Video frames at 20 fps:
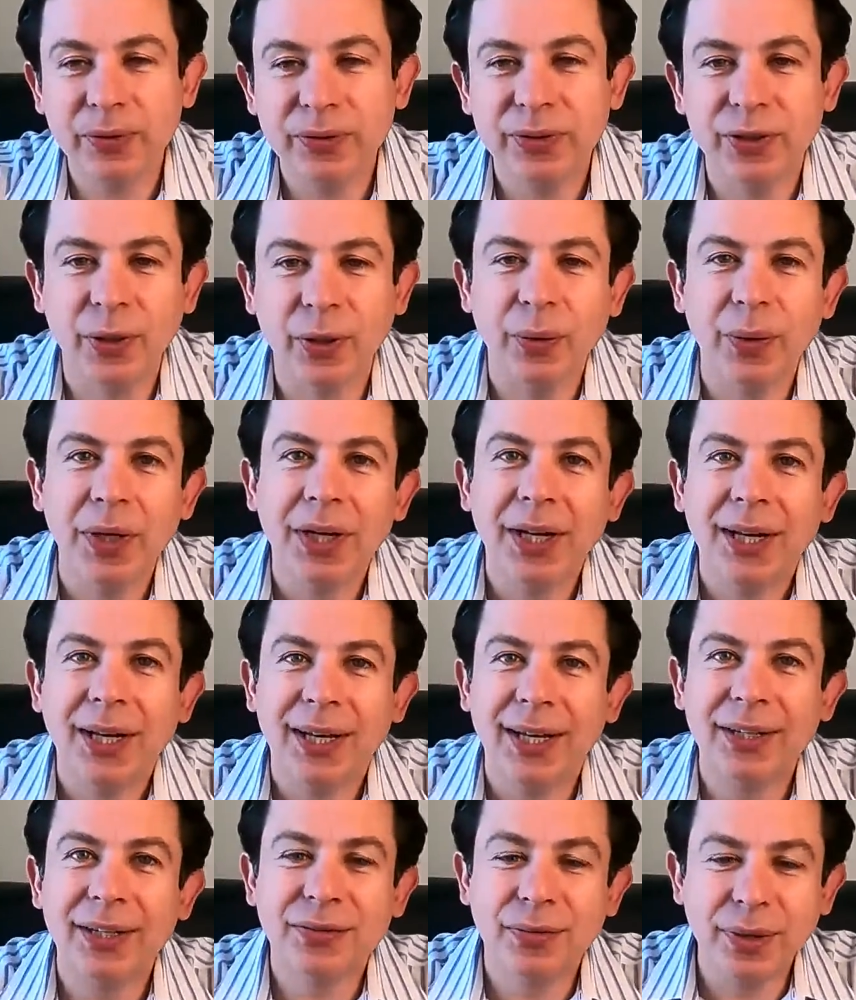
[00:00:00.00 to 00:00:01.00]
So
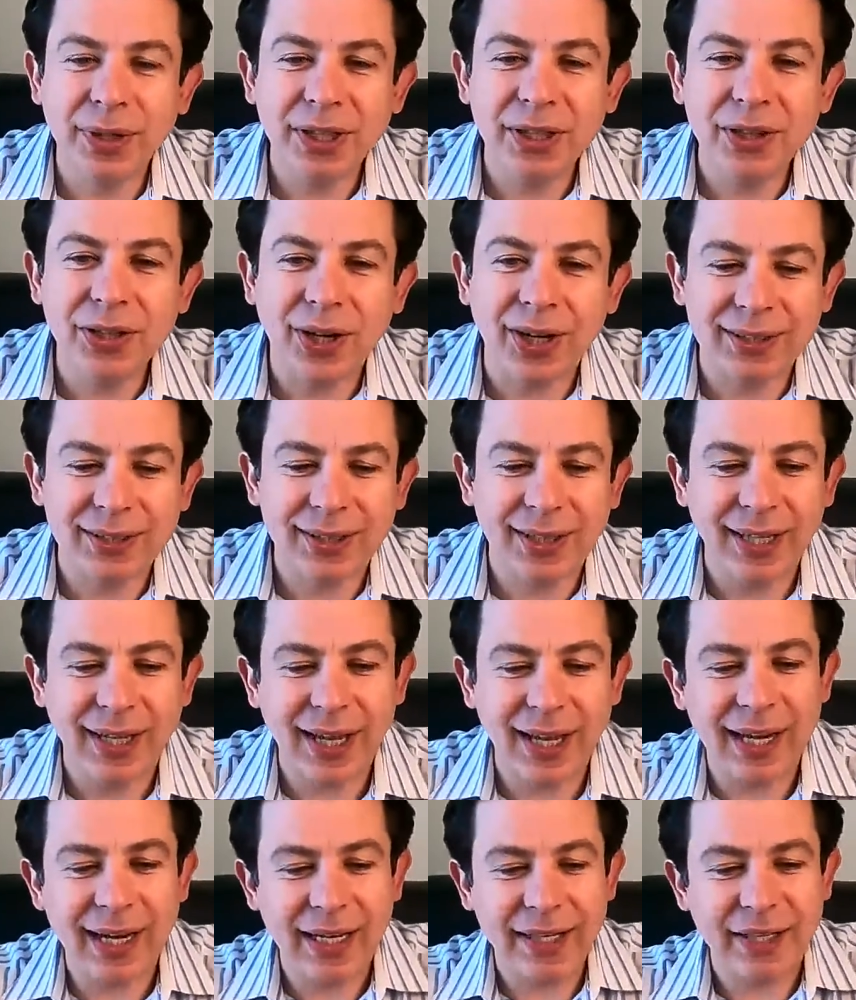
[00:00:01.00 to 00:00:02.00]
it is really not
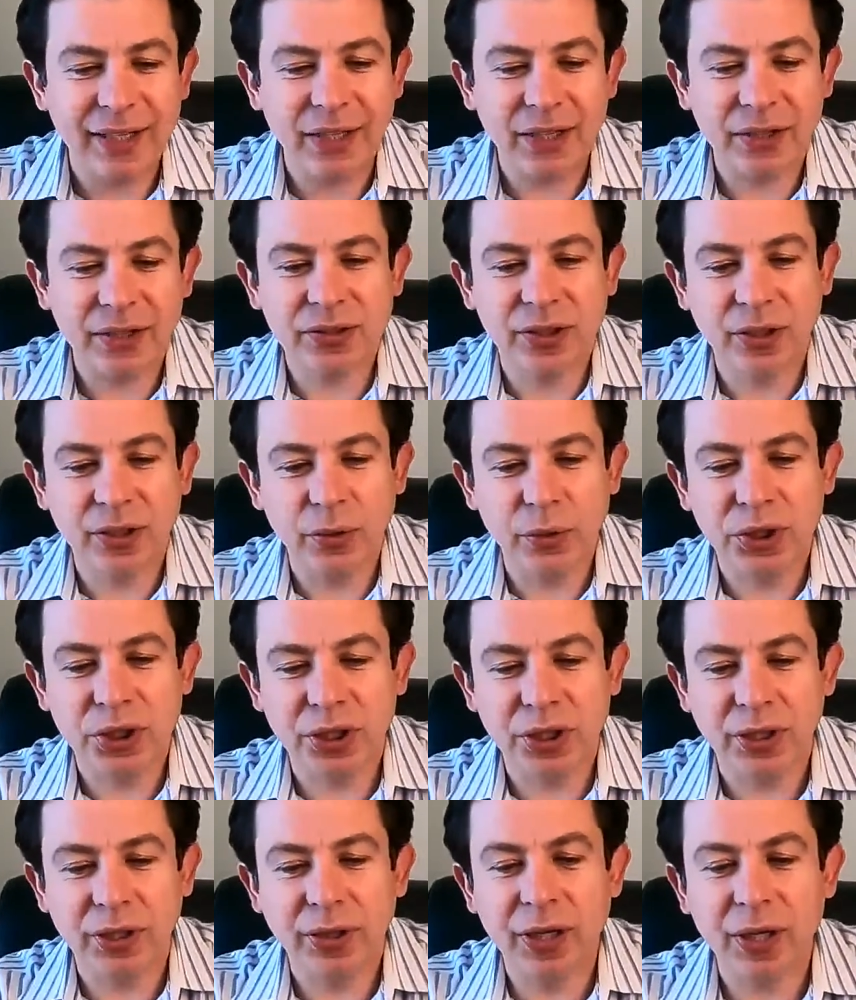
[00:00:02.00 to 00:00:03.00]
an ideal
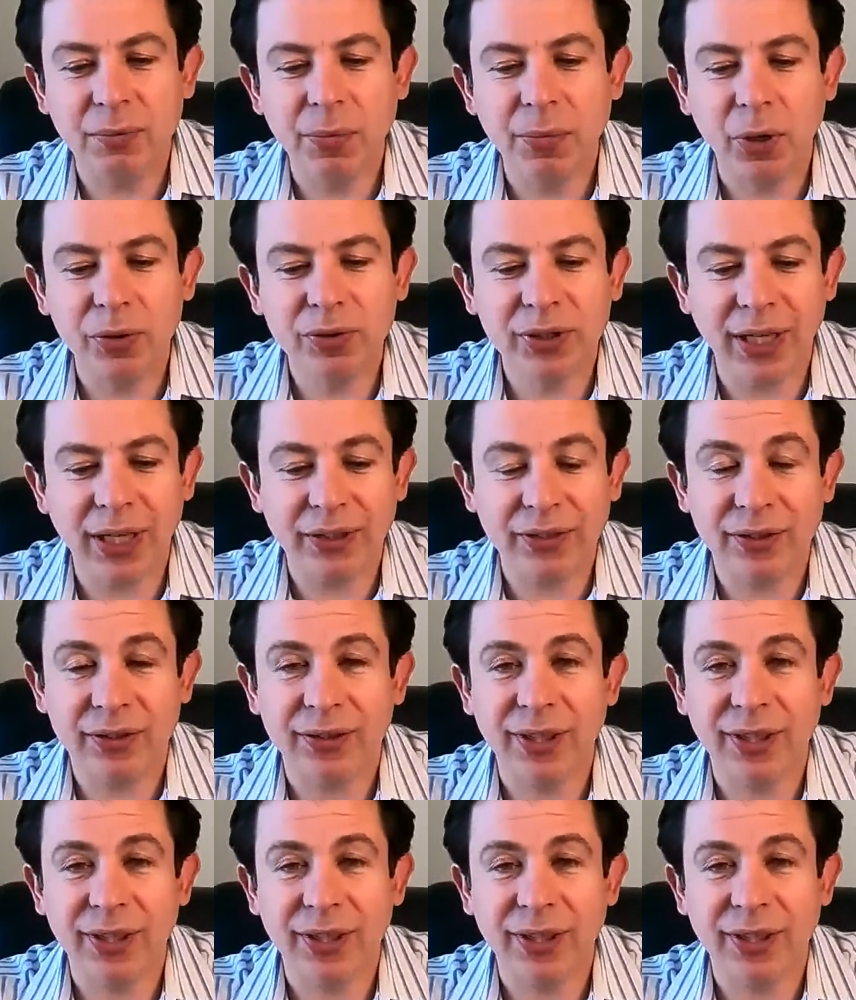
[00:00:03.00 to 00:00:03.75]
solution in most cases.